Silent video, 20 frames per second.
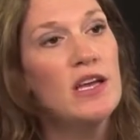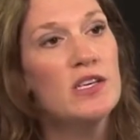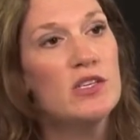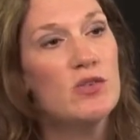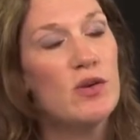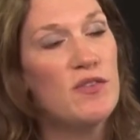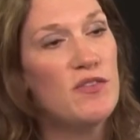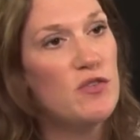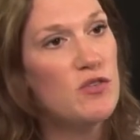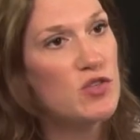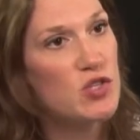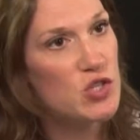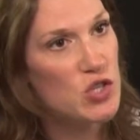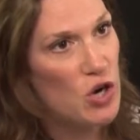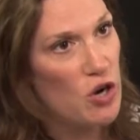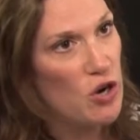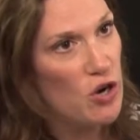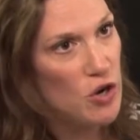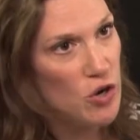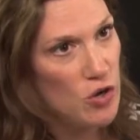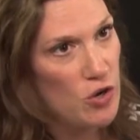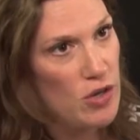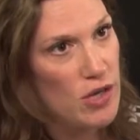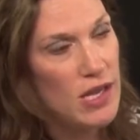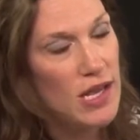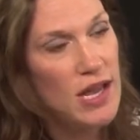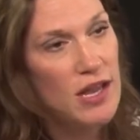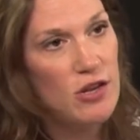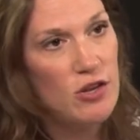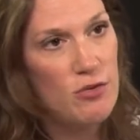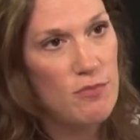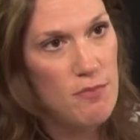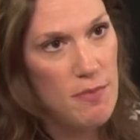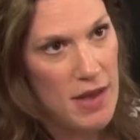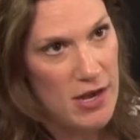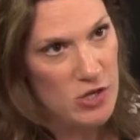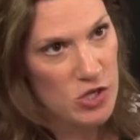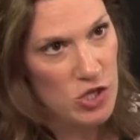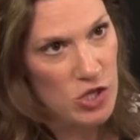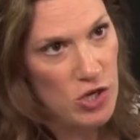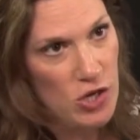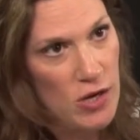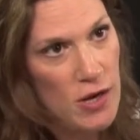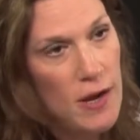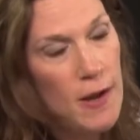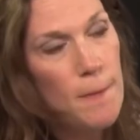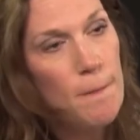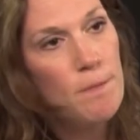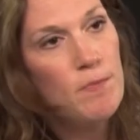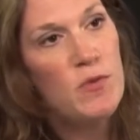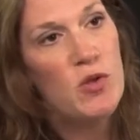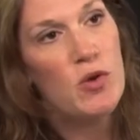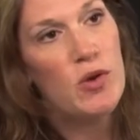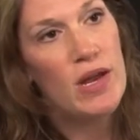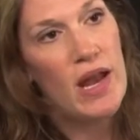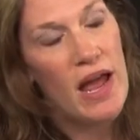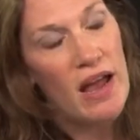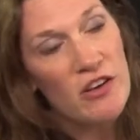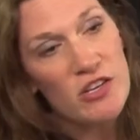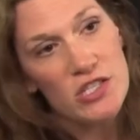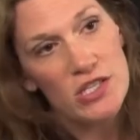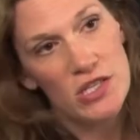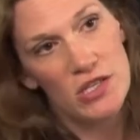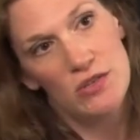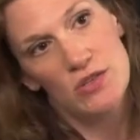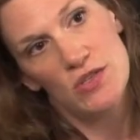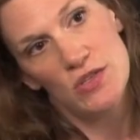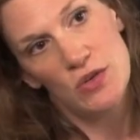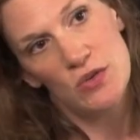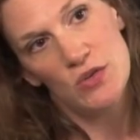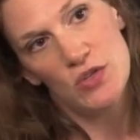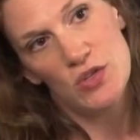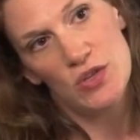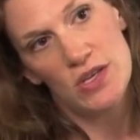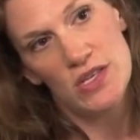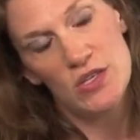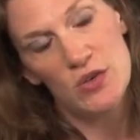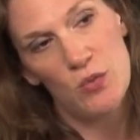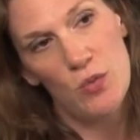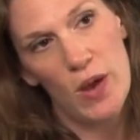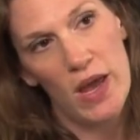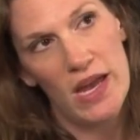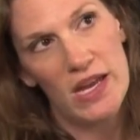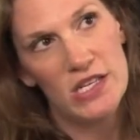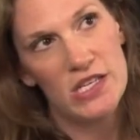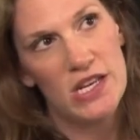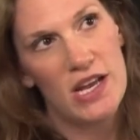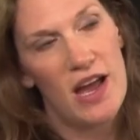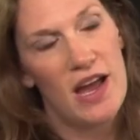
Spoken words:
So if you start early and you measure, you can actually use social as a way to